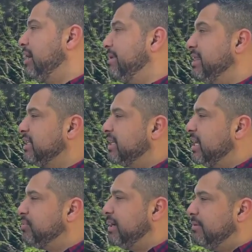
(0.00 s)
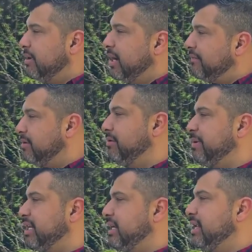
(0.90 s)
In this case, we didn't really have to
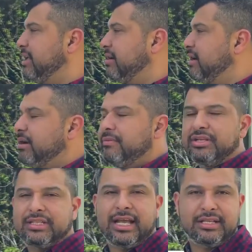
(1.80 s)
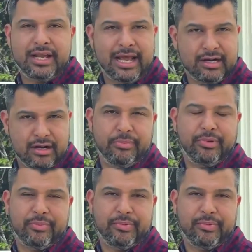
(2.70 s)
replace anything on here. We just had to add a couple of